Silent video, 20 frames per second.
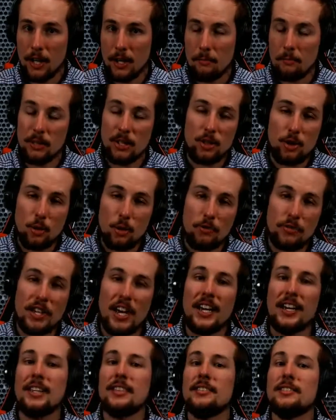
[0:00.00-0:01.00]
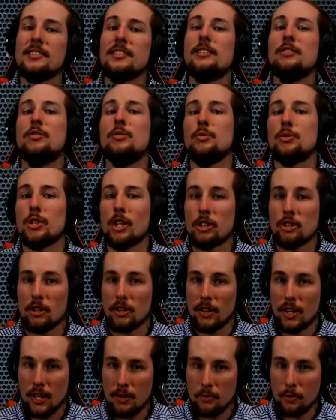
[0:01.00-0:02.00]
means you have taken sin to such a
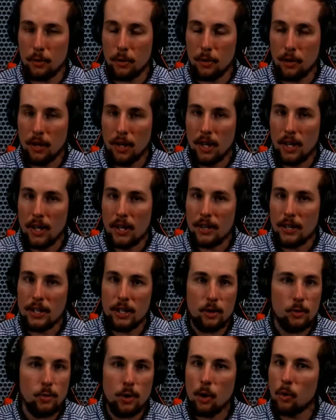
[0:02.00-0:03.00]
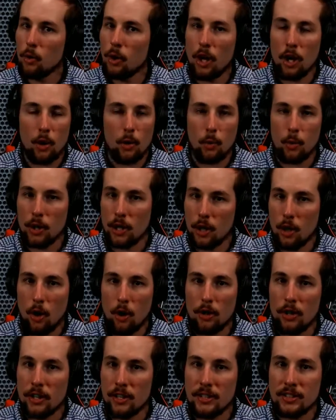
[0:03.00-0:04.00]
level that you no longer
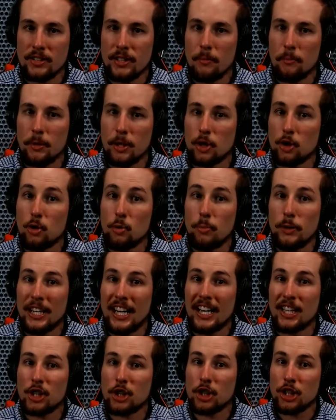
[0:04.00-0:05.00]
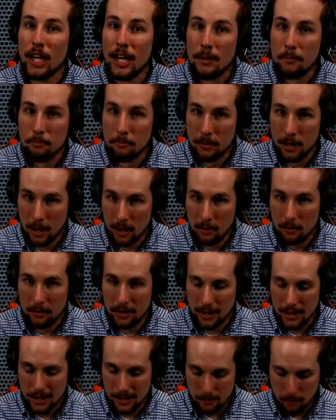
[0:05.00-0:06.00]
regard it as something to be ashamed of
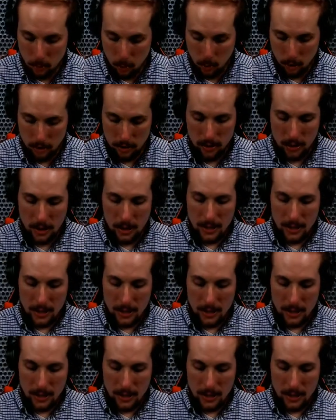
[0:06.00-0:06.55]
anymore.